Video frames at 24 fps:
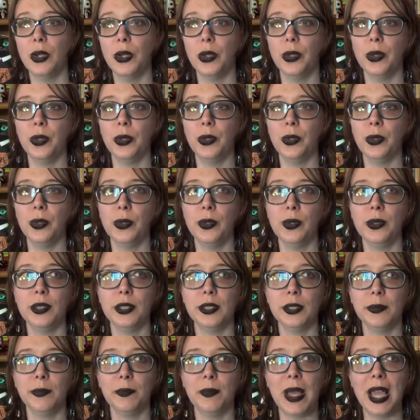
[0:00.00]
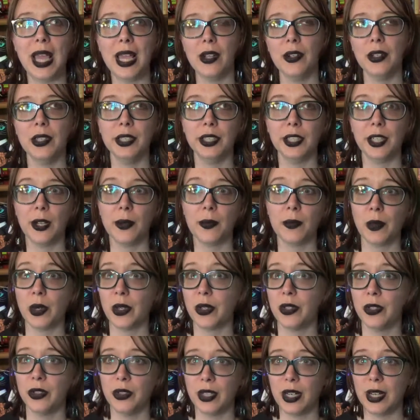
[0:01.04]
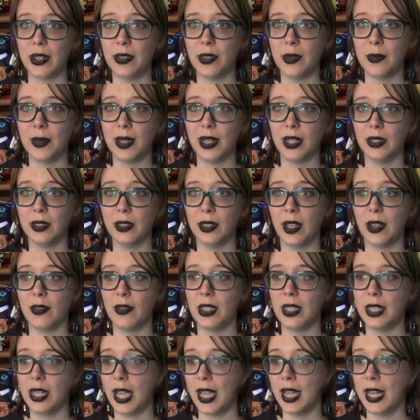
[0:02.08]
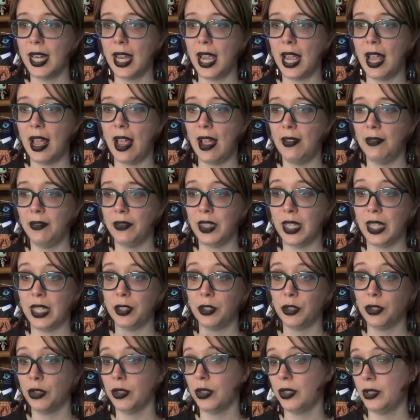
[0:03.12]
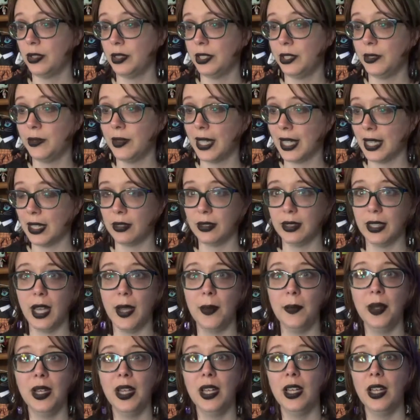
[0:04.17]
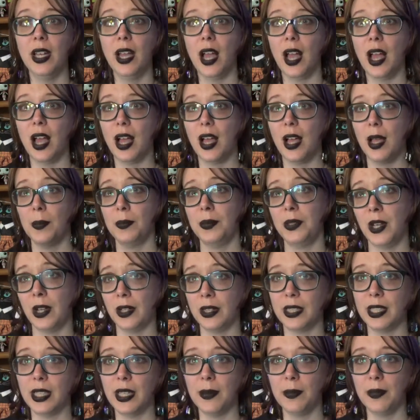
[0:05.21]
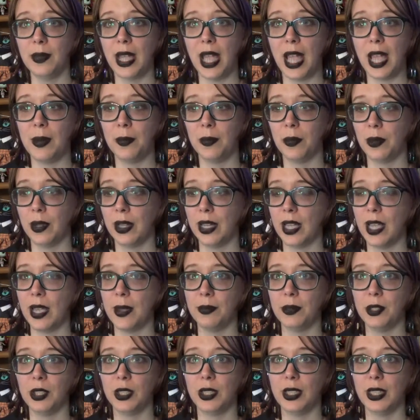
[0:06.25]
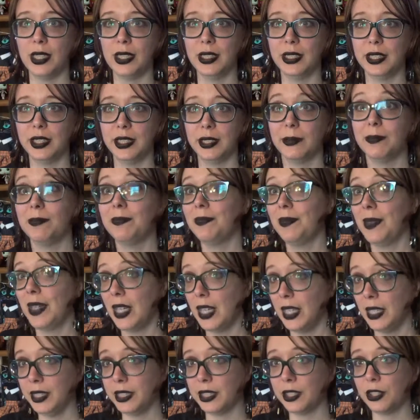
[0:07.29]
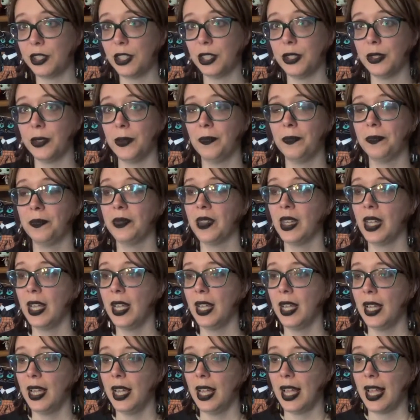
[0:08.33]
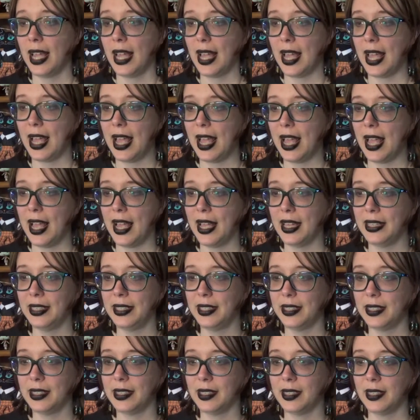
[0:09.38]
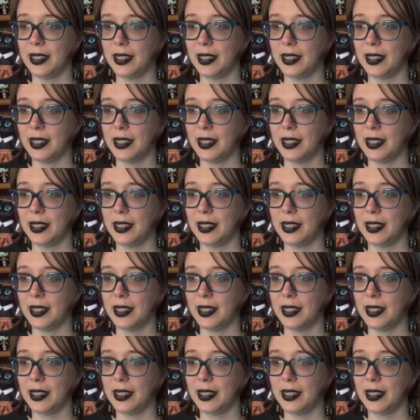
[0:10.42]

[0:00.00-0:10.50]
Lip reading: whose parents are murdered in the middle of the night and the intruders who killed them abduct him and bring him to this institute. And